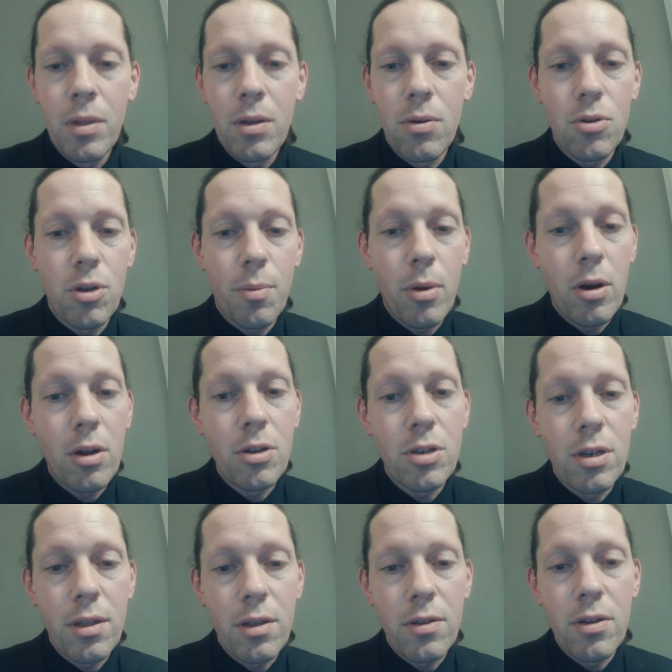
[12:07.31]
or
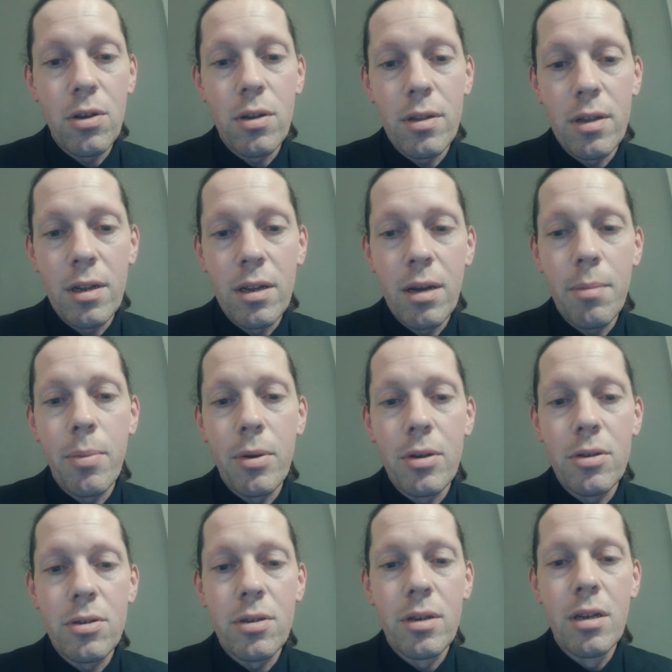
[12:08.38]
topology, the
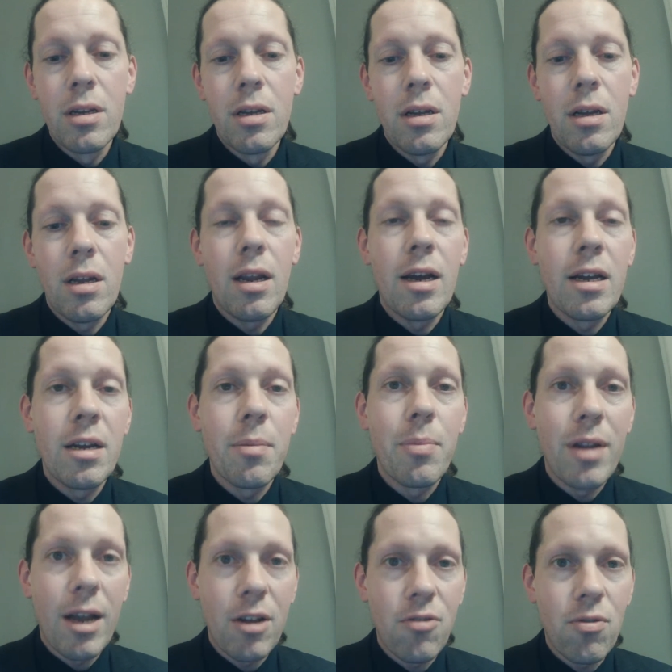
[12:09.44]
numbers line up
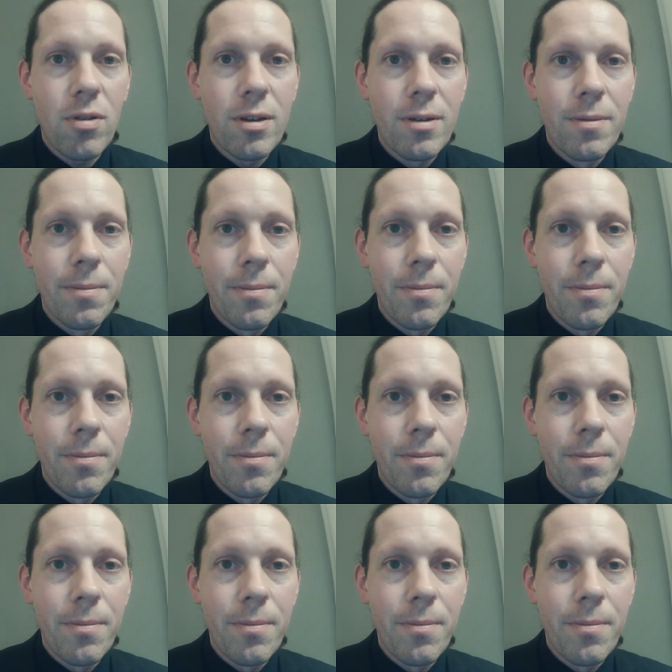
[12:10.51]
naturally.